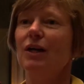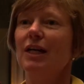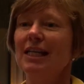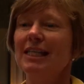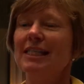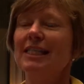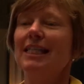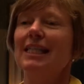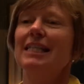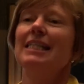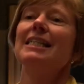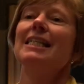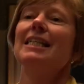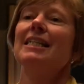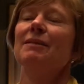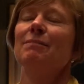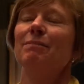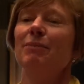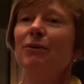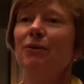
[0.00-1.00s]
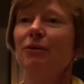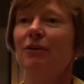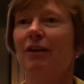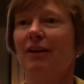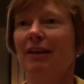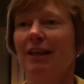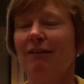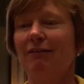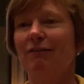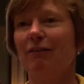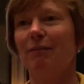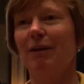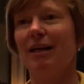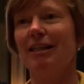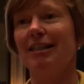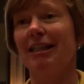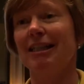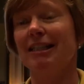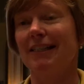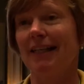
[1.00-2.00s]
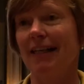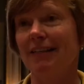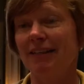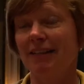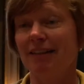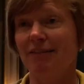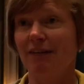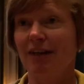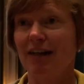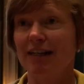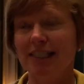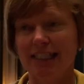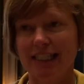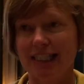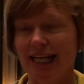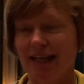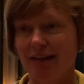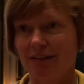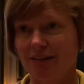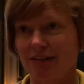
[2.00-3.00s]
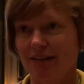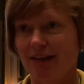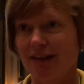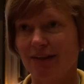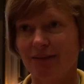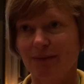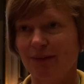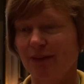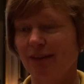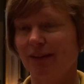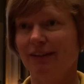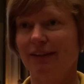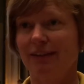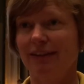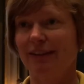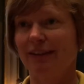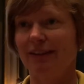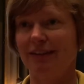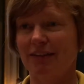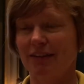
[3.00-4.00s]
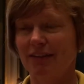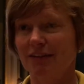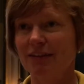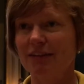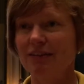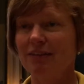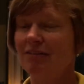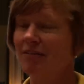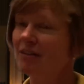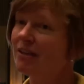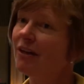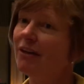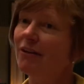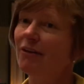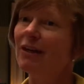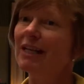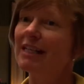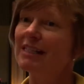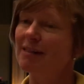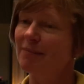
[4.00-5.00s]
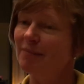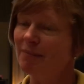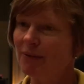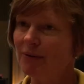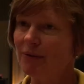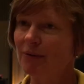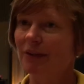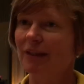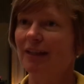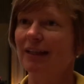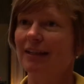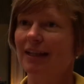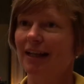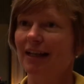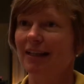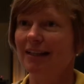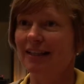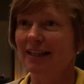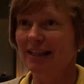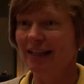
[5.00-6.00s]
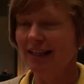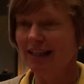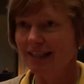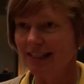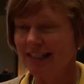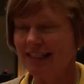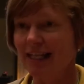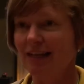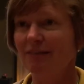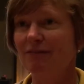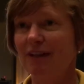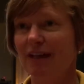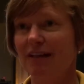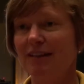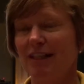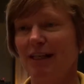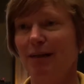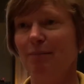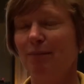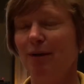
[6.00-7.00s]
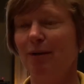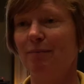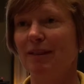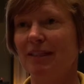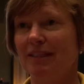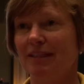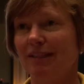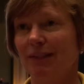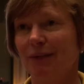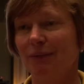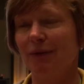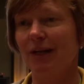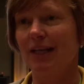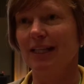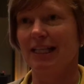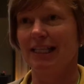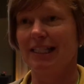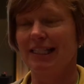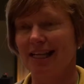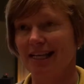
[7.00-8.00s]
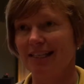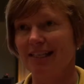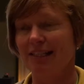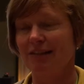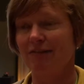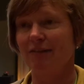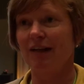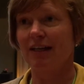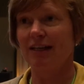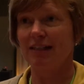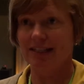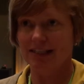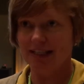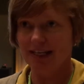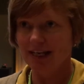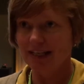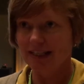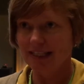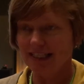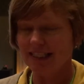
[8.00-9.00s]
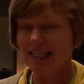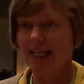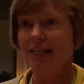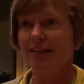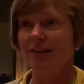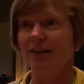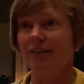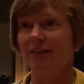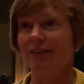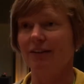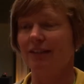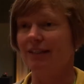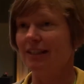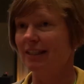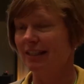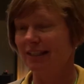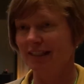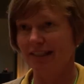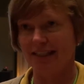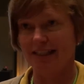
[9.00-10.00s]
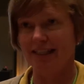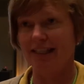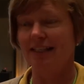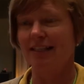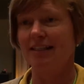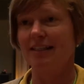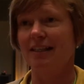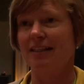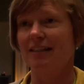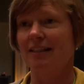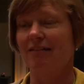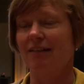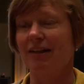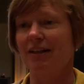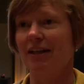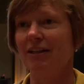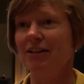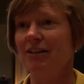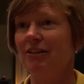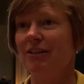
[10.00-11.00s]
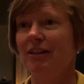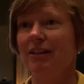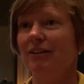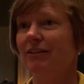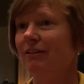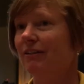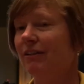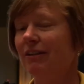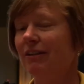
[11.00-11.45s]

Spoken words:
is it important that the information satisfies the outside world and the donors? No, it's important that the safeguards are implemented in a way that satisfies the stakeholders, the citizens of the country